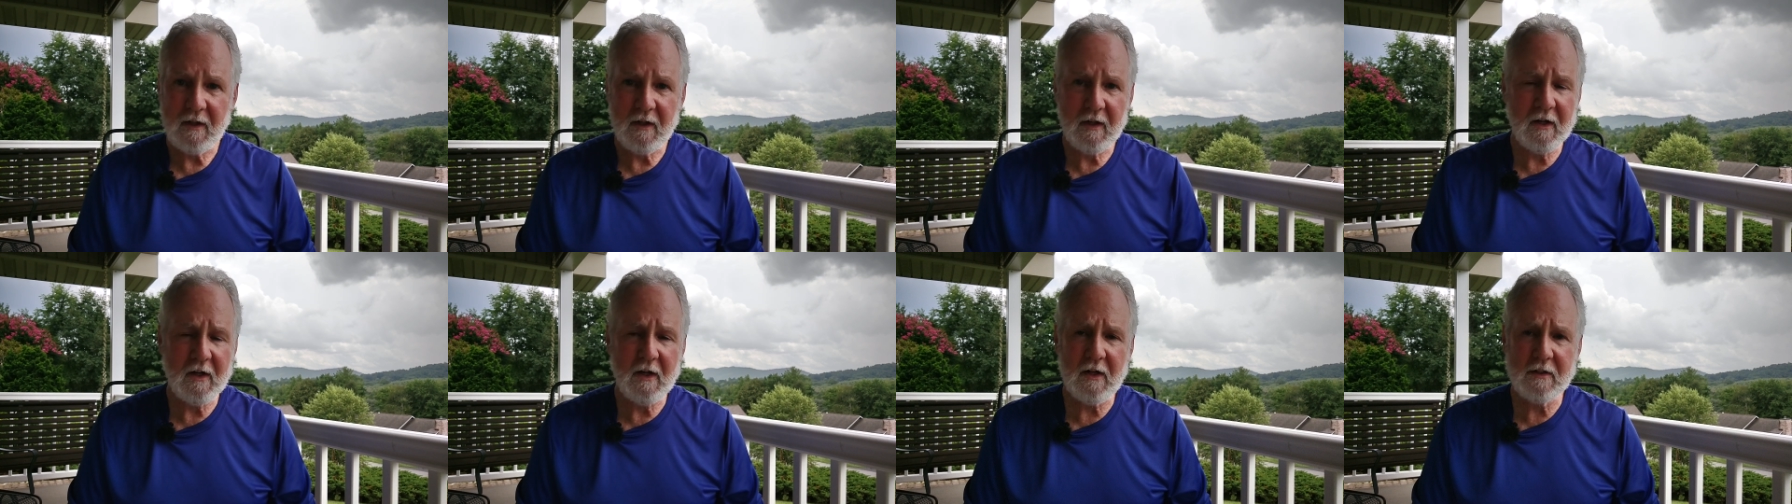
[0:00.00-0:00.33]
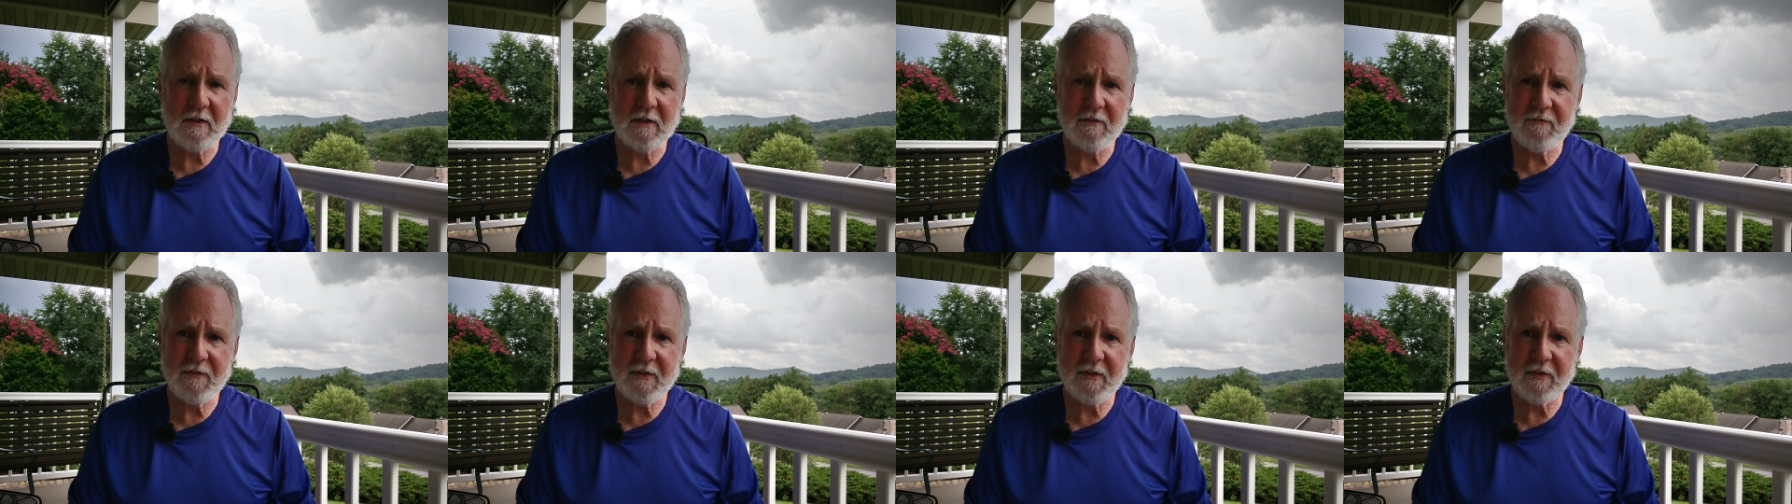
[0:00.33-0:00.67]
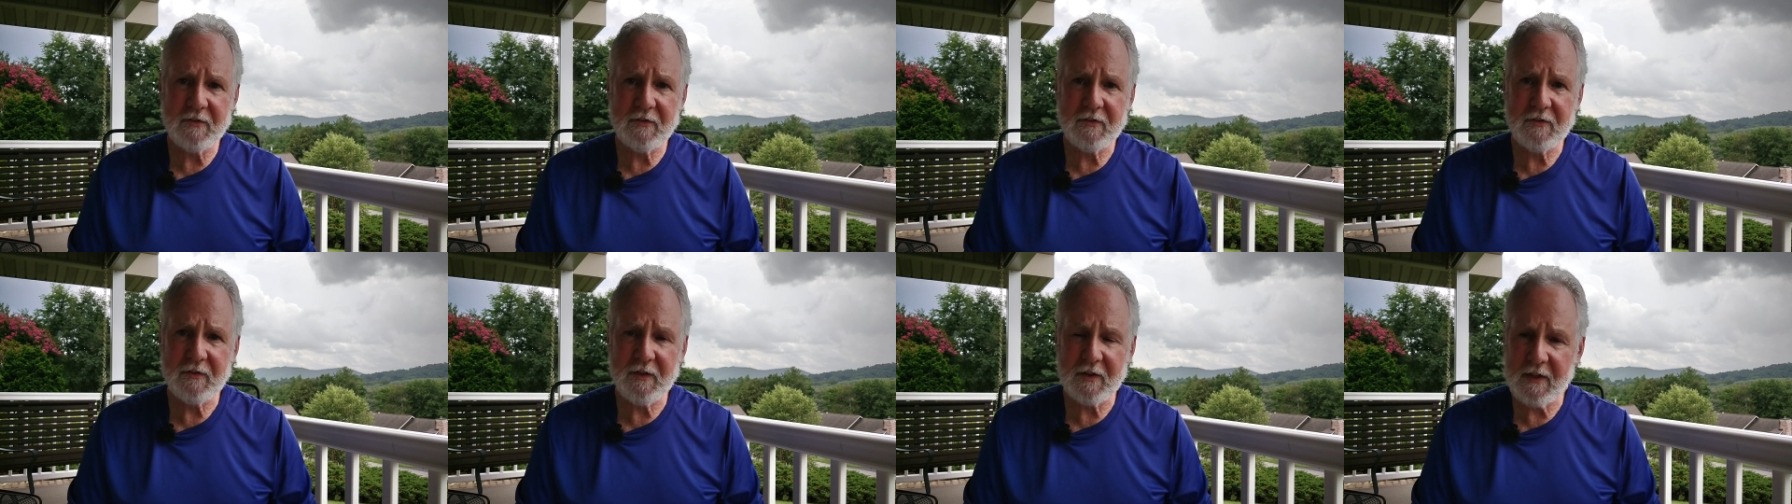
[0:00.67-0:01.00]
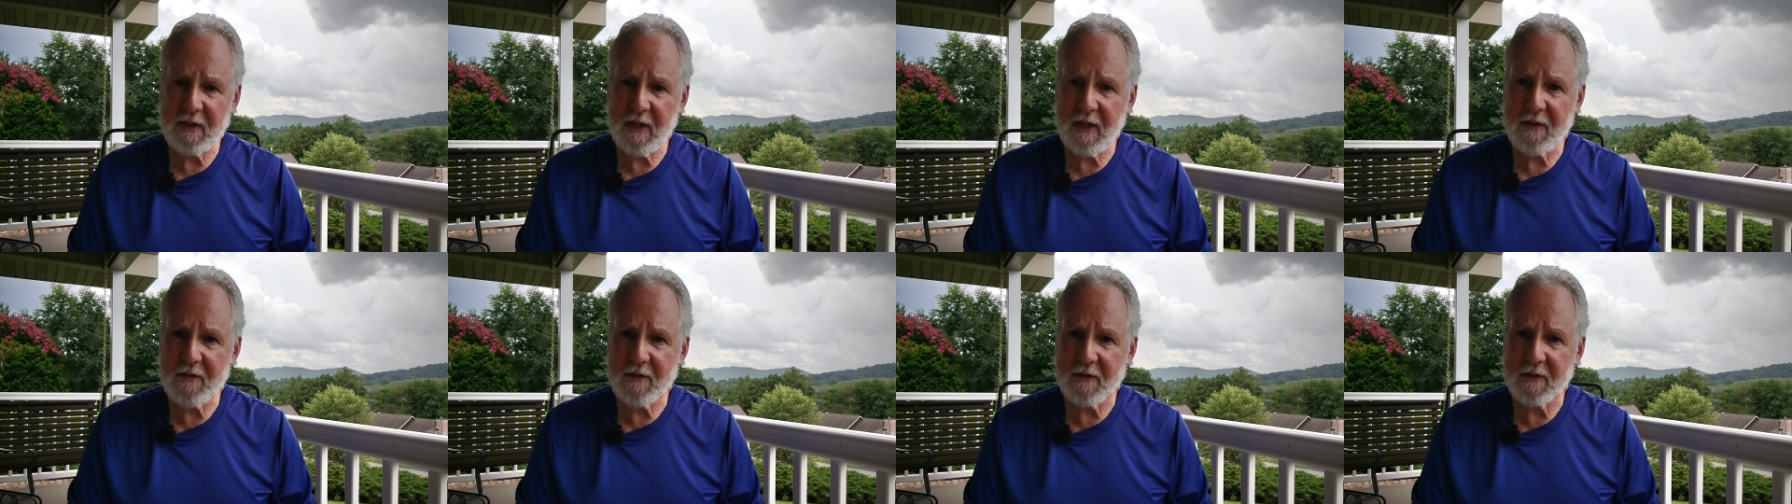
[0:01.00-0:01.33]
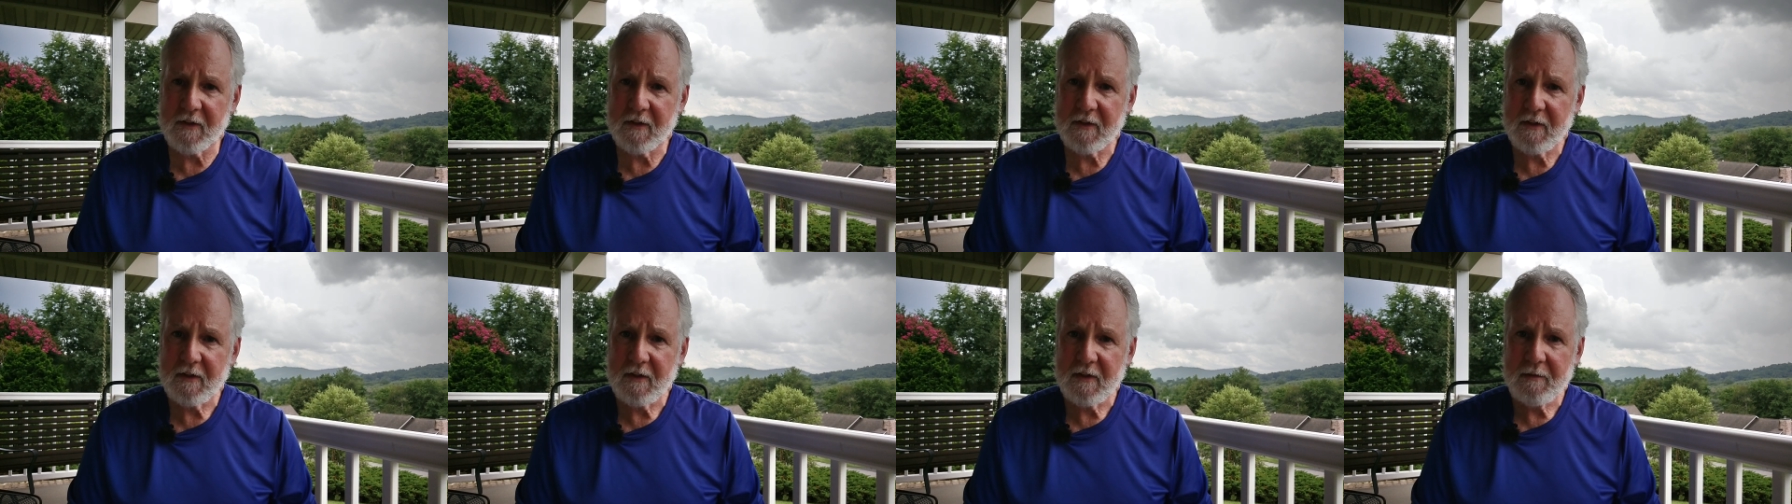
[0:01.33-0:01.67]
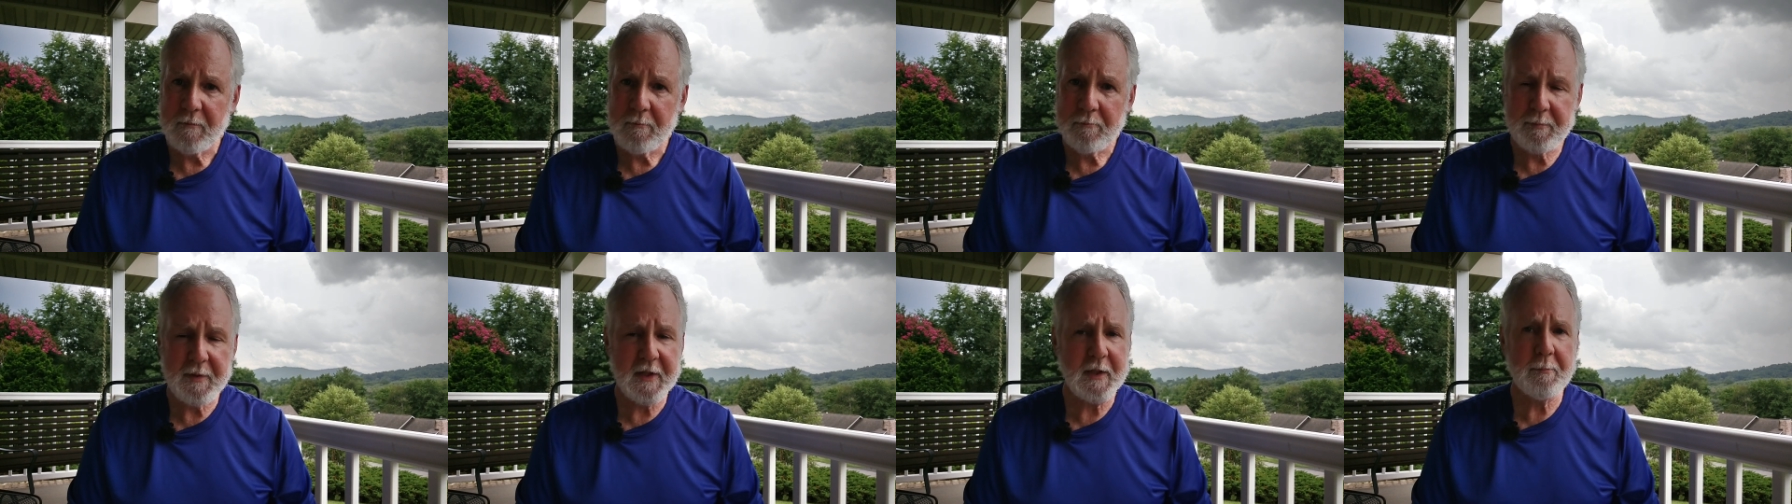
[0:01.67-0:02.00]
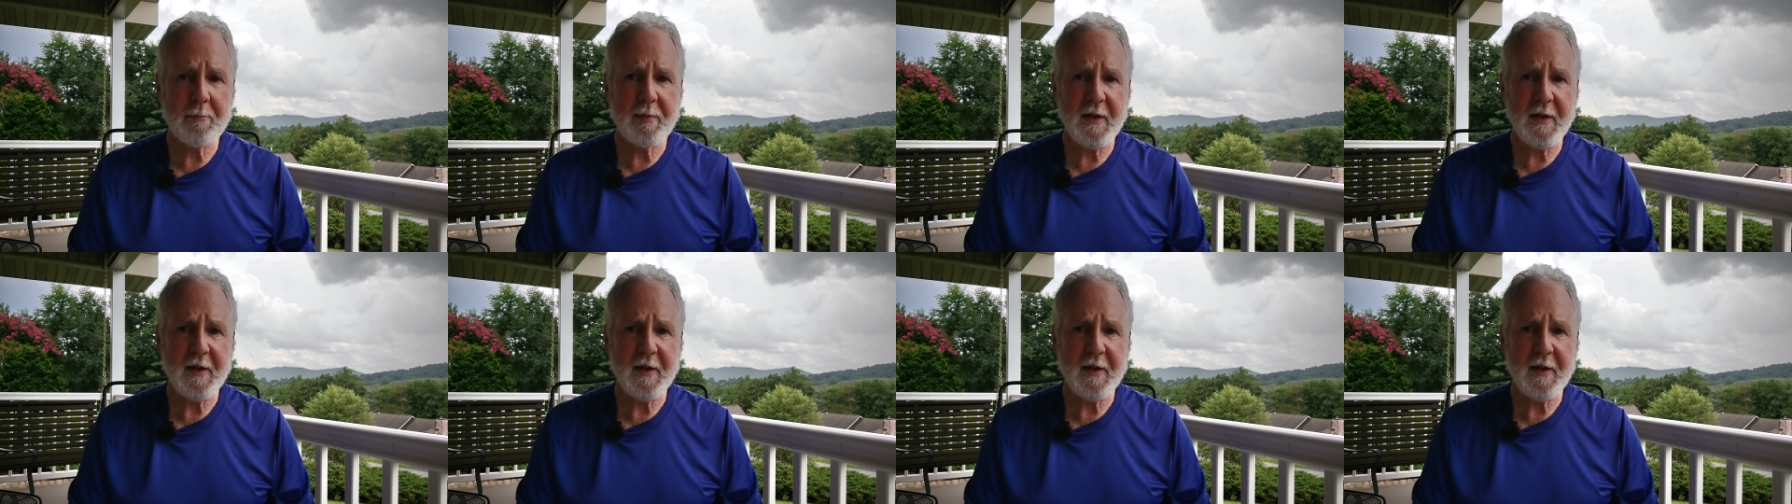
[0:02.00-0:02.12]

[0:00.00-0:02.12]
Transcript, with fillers: All of this together, big